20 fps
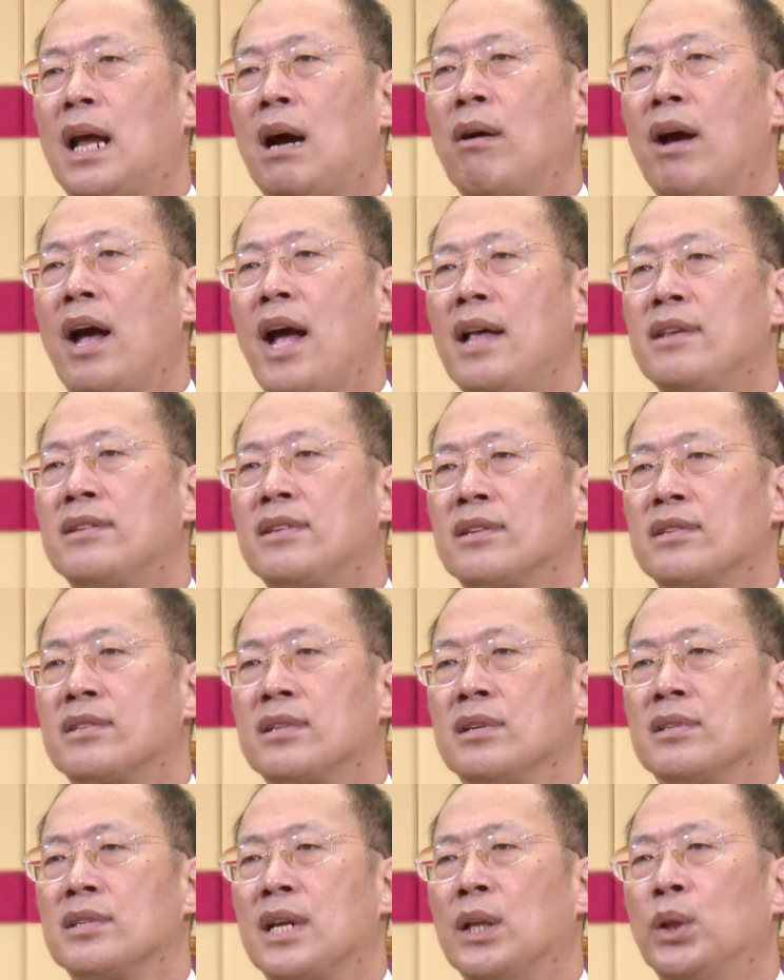our
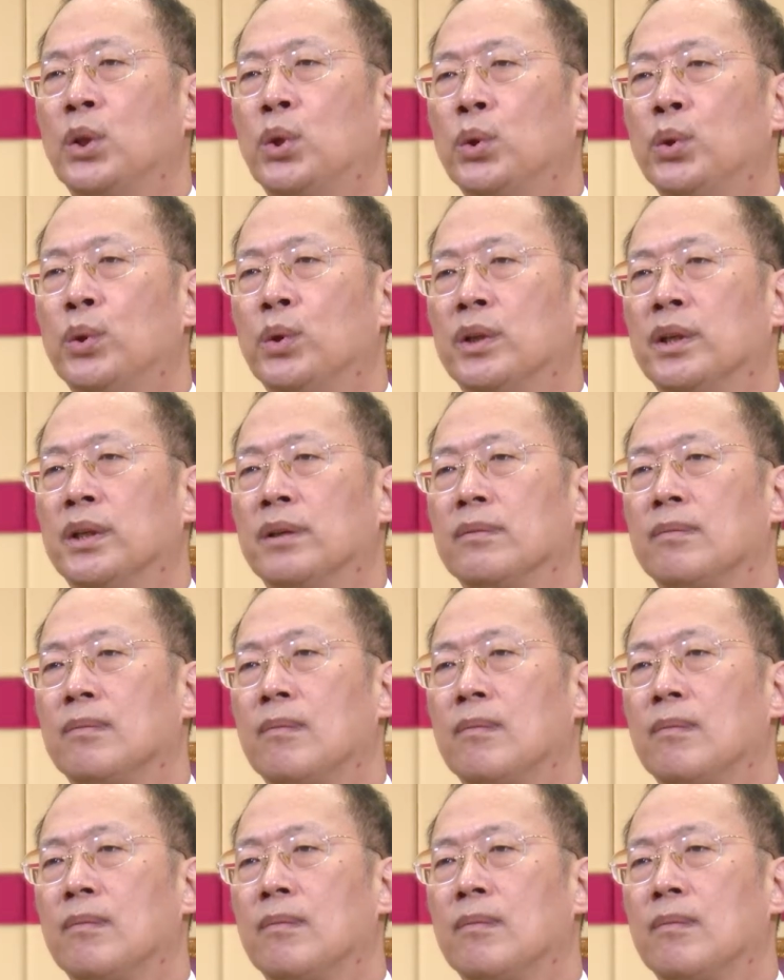ancestors endured.